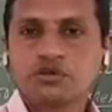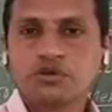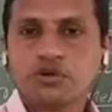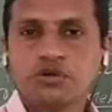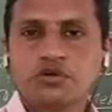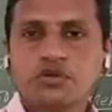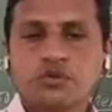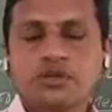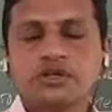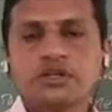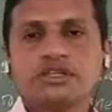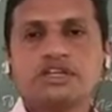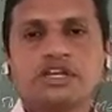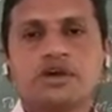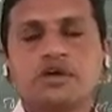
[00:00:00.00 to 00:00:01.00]

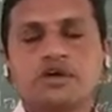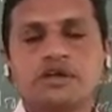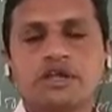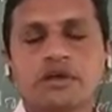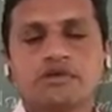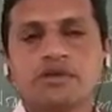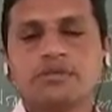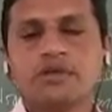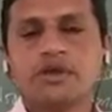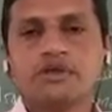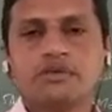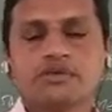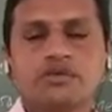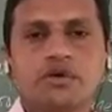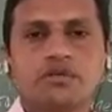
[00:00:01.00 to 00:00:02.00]
contributed in the development
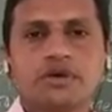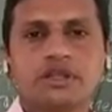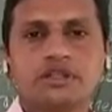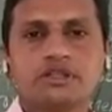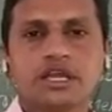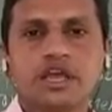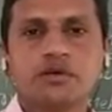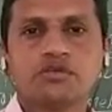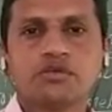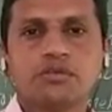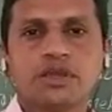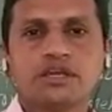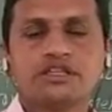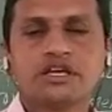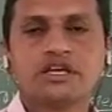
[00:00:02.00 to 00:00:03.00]
of novel. They have to
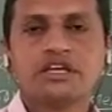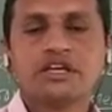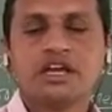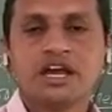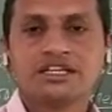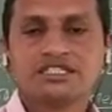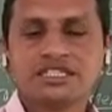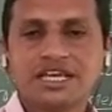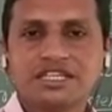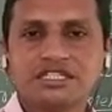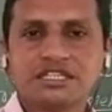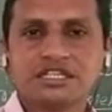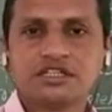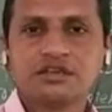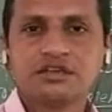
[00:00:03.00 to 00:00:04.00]
make a
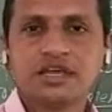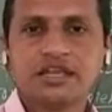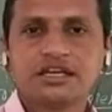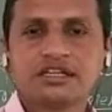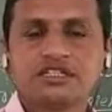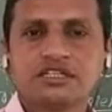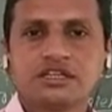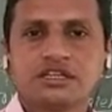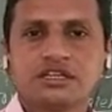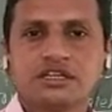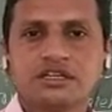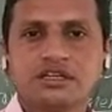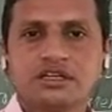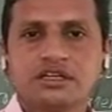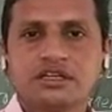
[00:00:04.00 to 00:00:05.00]
sensitive
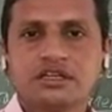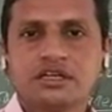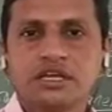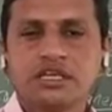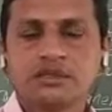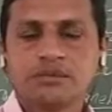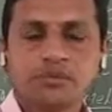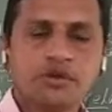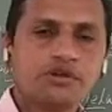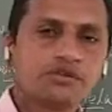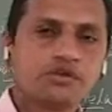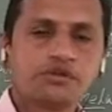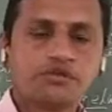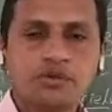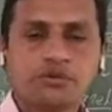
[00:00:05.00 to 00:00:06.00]
character in the point
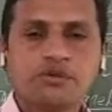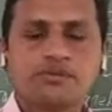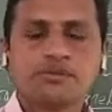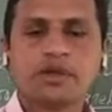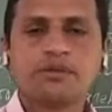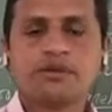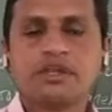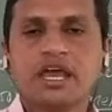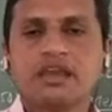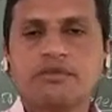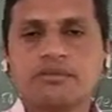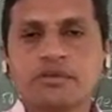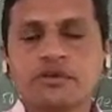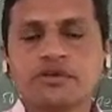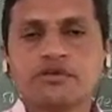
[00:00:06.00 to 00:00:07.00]
of view of the
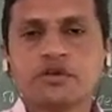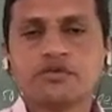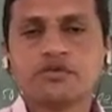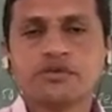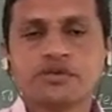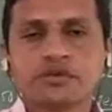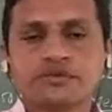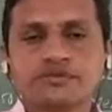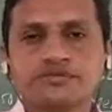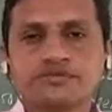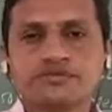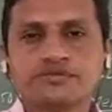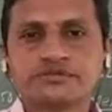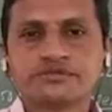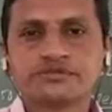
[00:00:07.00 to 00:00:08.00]
feminine point of view.
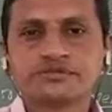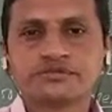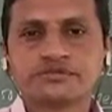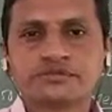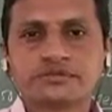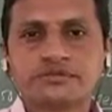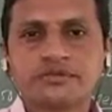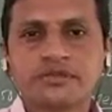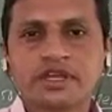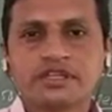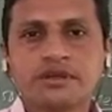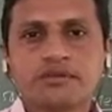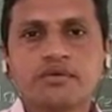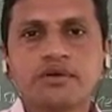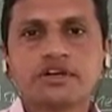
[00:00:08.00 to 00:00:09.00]

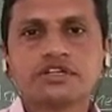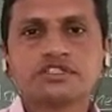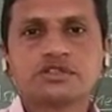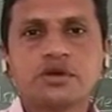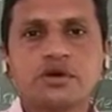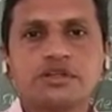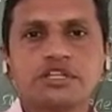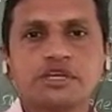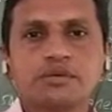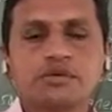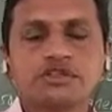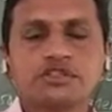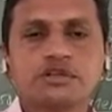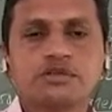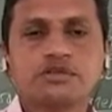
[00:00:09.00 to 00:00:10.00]
They focus on the
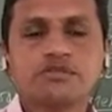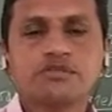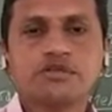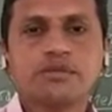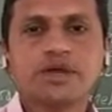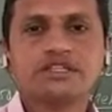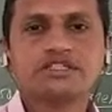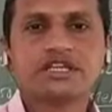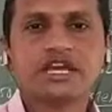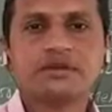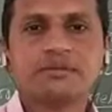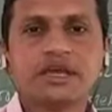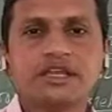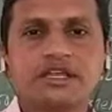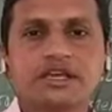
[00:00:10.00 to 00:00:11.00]
emotion of the women
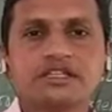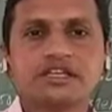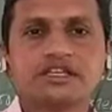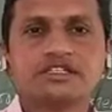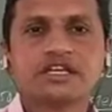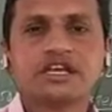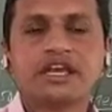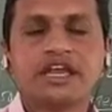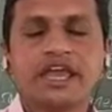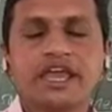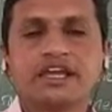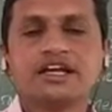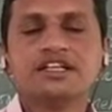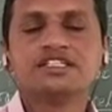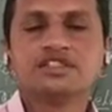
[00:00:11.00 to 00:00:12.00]
and many other
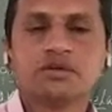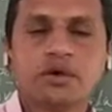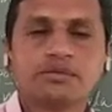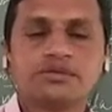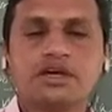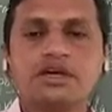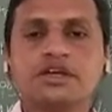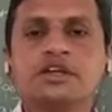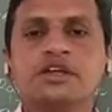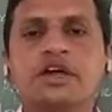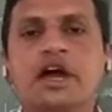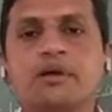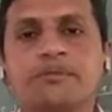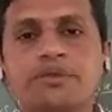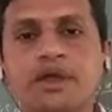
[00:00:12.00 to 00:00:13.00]
angles of
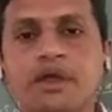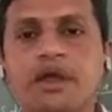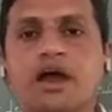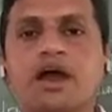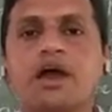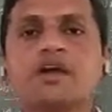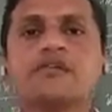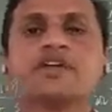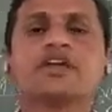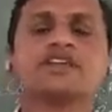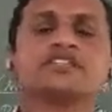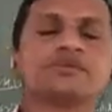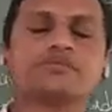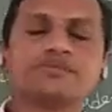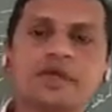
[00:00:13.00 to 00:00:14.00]
the we can
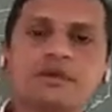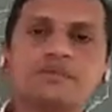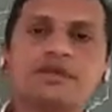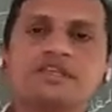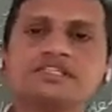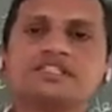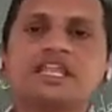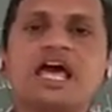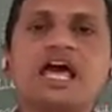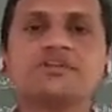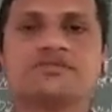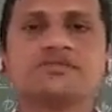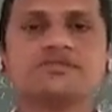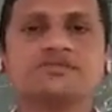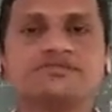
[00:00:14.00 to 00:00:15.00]
say family's life